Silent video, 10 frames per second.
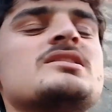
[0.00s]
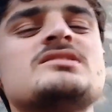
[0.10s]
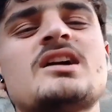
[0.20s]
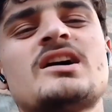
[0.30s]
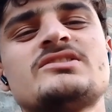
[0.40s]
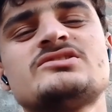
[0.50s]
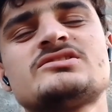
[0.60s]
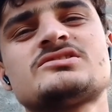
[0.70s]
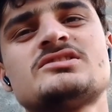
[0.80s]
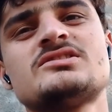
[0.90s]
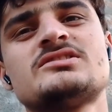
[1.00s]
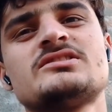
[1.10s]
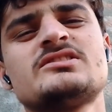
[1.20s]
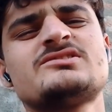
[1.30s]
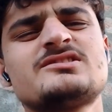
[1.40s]
Yeah, it's
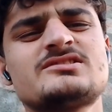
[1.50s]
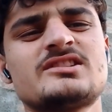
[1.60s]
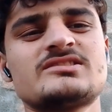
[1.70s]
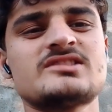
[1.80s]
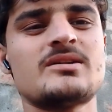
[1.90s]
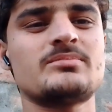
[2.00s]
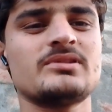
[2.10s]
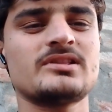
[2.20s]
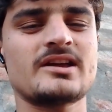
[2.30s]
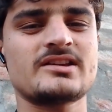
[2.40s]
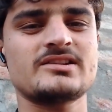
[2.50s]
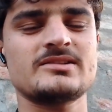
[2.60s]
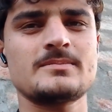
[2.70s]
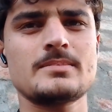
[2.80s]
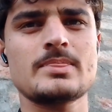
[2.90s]
just an example. Like,
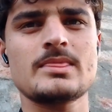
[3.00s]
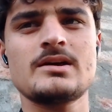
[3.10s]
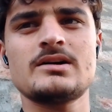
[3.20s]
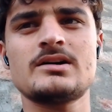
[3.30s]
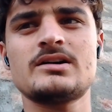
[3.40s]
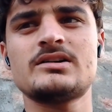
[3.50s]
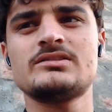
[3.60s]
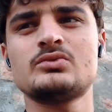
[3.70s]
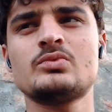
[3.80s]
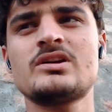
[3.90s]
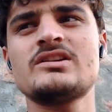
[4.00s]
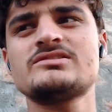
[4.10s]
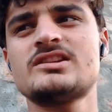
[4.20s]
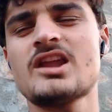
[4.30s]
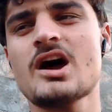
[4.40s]
what
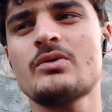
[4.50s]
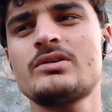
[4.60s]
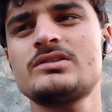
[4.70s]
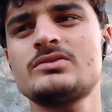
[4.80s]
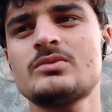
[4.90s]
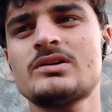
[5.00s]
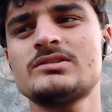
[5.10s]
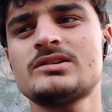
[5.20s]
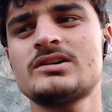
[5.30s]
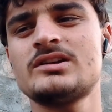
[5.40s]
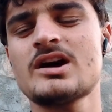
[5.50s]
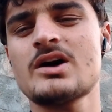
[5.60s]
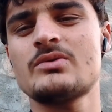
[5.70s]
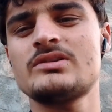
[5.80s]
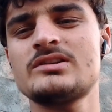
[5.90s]
is a noun? Well, a
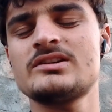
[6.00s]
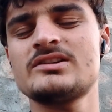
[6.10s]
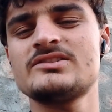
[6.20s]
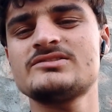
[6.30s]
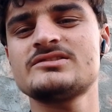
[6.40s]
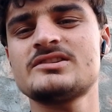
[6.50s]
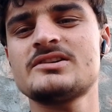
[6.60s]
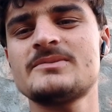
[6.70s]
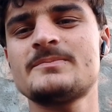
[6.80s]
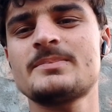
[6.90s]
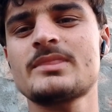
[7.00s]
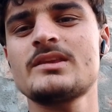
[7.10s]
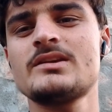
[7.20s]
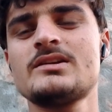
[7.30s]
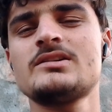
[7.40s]
noun is a
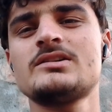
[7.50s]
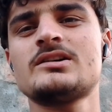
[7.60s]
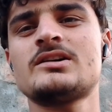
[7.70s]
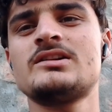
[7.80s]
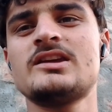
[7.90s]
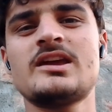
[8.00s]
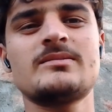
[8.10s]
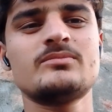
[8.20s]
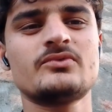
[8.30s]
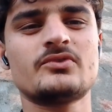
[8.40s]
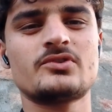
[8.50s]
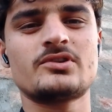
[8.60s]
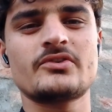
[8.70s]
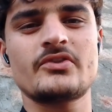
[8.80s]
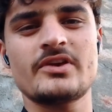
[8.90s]
name
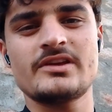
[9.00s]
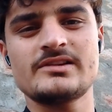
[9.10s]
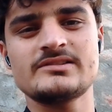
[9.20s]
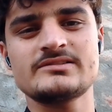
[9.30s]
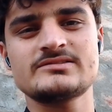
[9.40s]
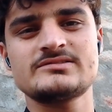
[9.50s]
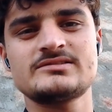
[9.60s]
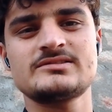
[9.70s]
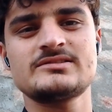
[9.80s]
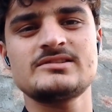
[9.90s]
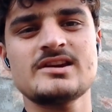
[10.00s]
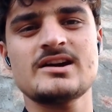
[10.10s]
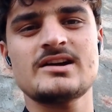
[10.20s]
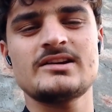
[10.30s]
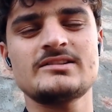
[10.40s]
for things.
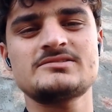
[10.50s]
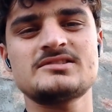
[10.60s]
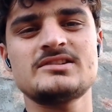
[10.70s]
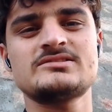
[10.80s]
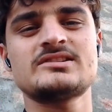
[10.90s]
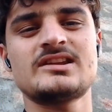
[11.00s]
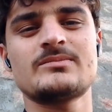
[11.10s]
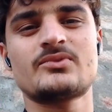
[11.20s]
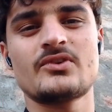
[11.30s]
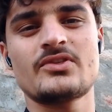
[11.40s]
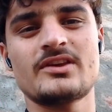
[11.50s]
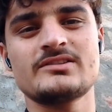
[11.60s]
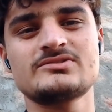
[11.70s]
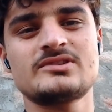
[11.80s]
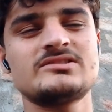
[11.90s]
Yeah, it's a name for a
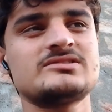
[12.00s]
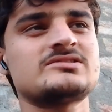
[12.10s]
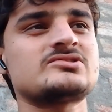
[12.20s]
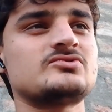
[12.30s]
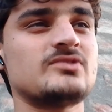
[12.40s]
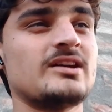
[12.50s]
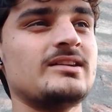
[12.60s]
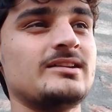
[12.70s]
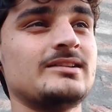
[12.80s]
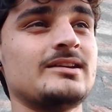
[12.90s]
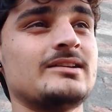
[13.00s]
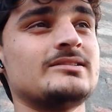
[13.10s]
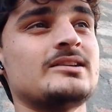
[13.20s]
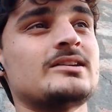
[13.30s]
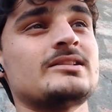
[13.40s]
thing. So I just read it,
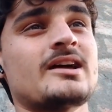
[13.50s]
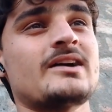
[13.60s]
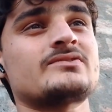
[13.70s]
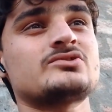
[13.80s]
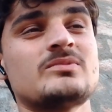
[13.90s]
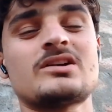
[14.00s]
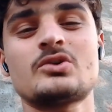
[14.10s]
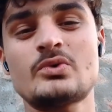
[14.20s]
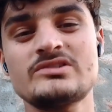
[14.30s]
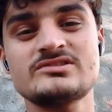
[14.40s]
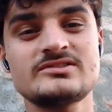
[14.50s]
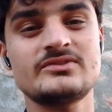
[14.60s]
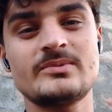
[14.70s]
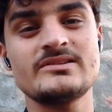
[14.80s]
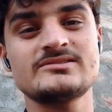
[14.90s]
and then I'll have to make a question
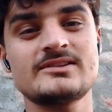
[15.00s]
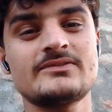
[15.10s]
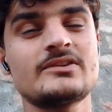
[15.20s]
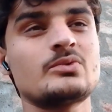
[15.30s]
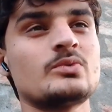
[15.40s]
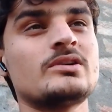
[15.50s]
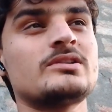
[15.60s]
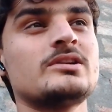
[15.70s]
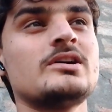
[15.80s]
for myself that what